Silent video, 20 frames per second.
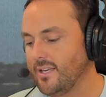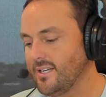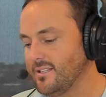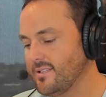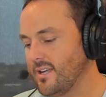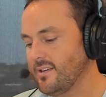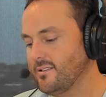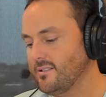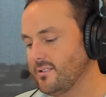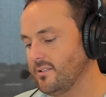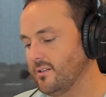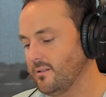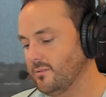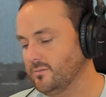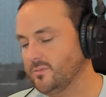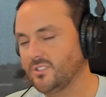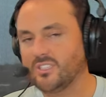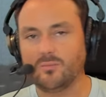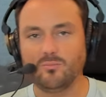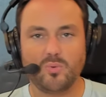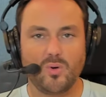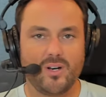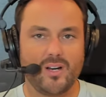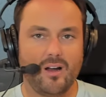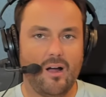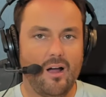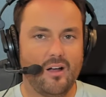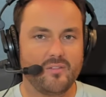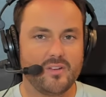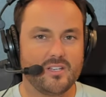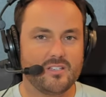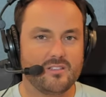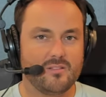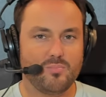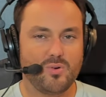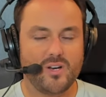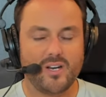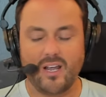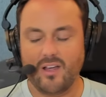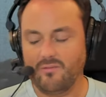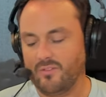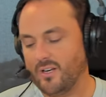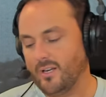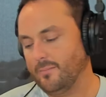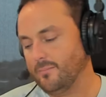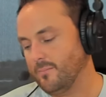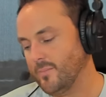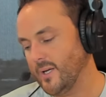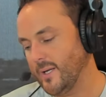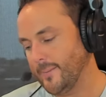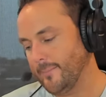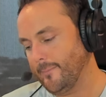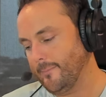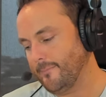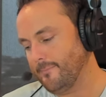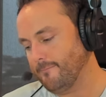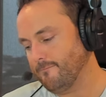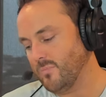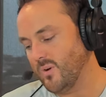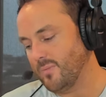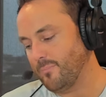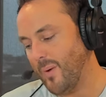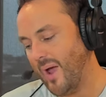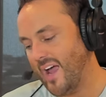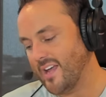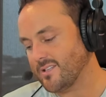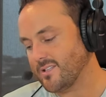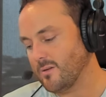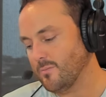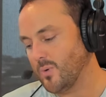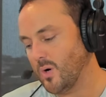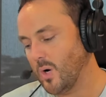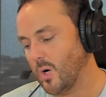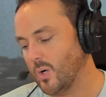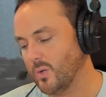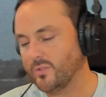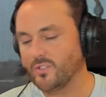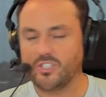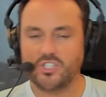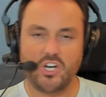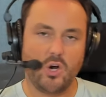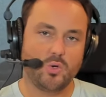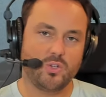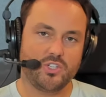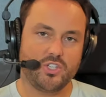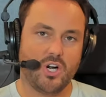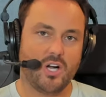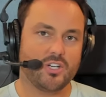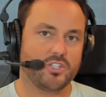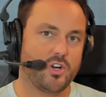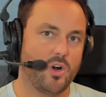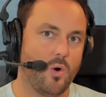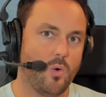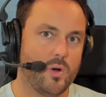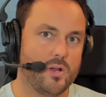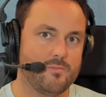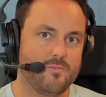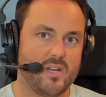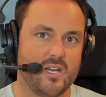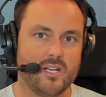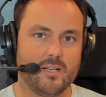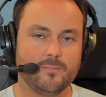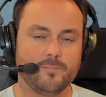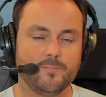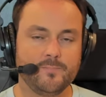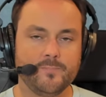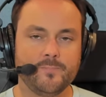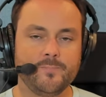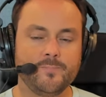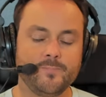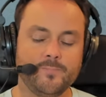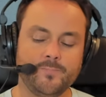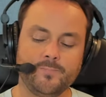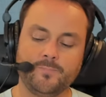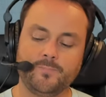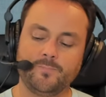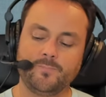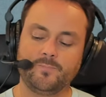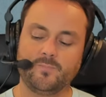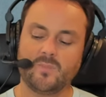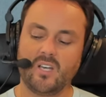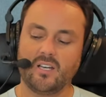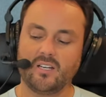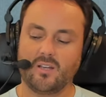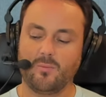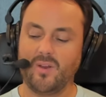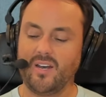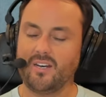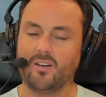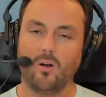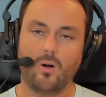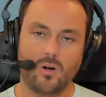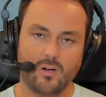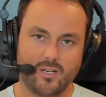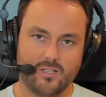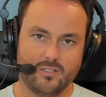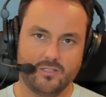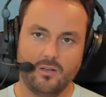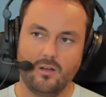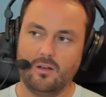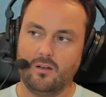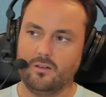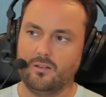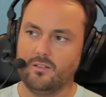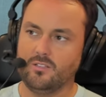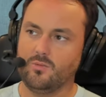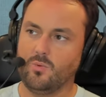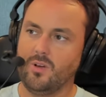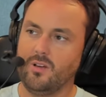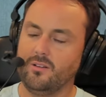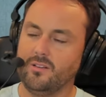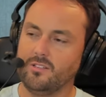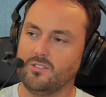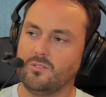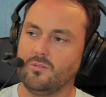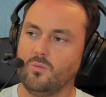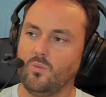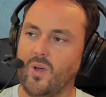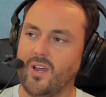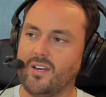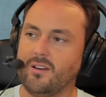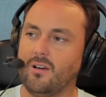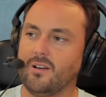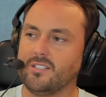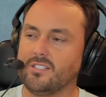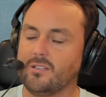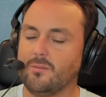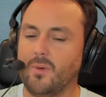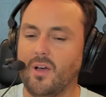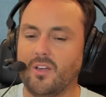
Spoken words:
things that, you know, seem pretty obvious and pretty evident, but with basketball and Josh Cohen being committing to Arkansas, as well as waiting on